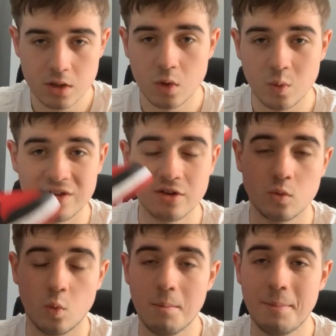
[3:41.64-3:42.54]
We
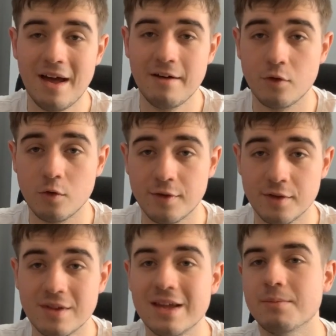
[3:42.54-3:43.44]
sold one pair for
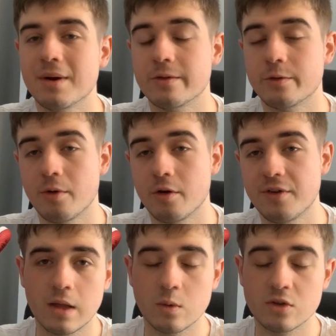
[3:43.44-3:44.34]
£15
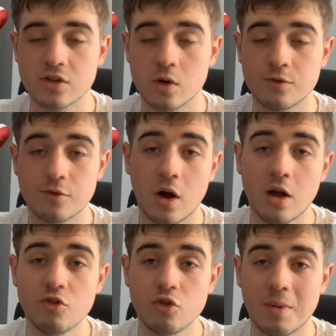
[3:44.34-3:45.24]
profit. It was sold for
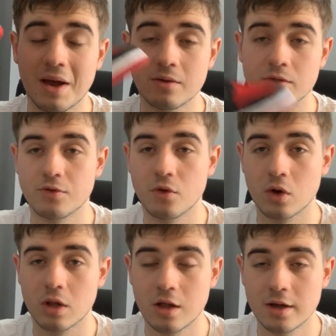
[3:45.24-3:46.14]
£100 for a
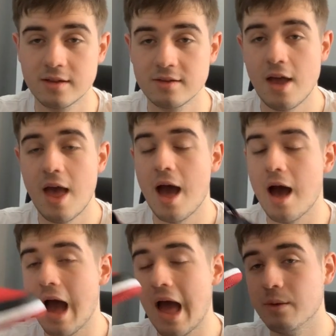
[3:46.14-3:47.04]
client.
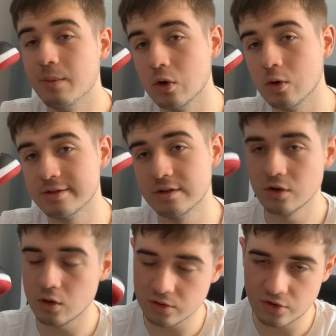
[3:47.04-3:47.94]
And then we also
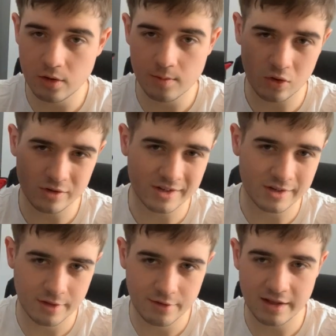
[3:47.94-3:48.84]
sold two more
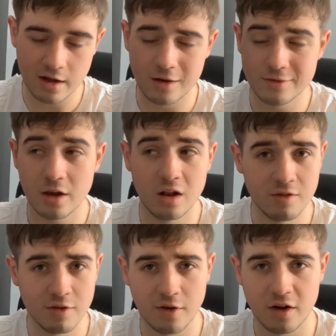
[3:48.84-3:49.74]
size 3.5s only
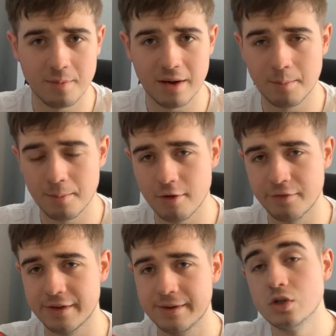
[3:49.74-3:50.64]
for £5
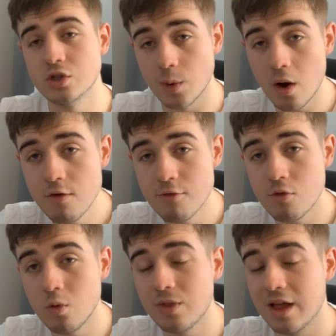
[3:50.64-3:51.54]
profit. So
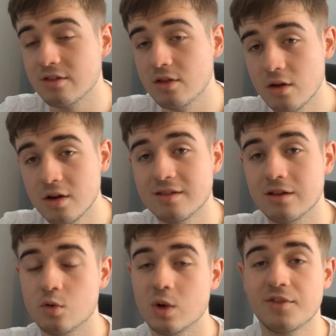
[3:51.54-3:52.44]
overall, that's a nice
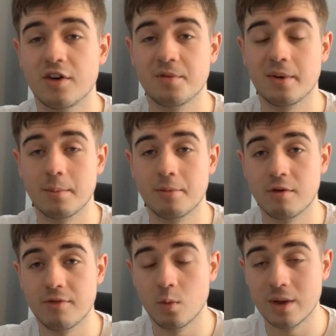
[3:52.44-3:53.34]
little £25
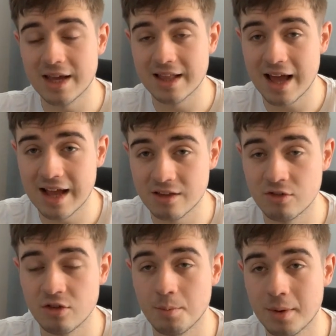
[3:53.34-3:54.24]
profit we can add
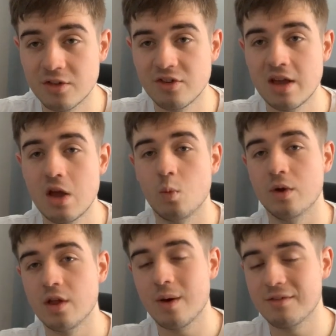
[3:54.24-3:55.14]
to the budget. We
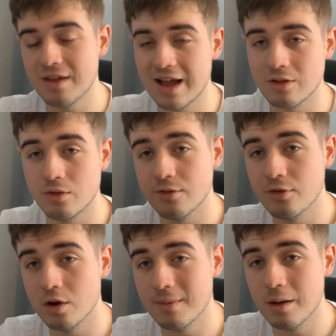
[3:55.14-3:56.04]
don't have to add on the
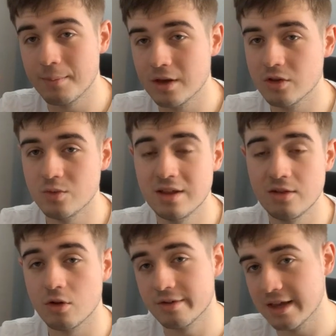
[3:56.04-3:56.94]
full amount because we did
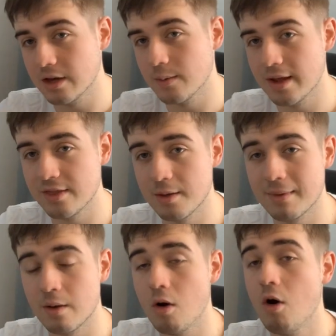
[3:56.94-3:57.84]
not take away the
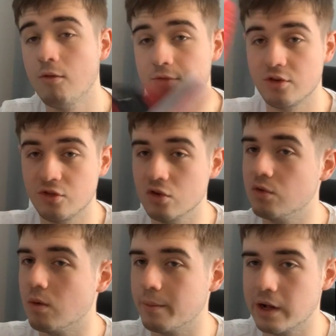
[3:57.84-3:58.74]
amount of the shoes
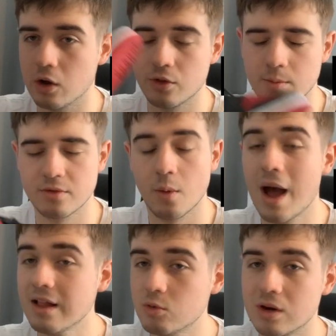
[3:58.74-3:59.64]
when we got them. So
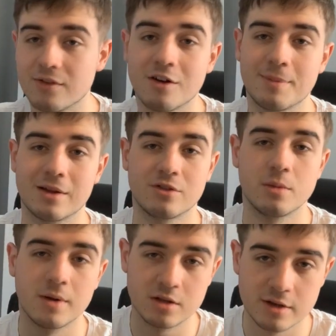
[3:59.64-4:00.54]
add £25 to the
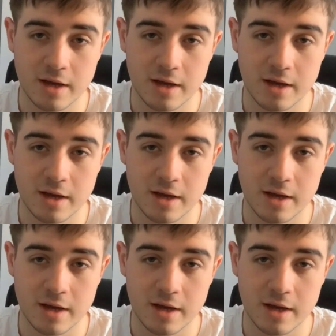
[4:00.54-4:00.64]
budget.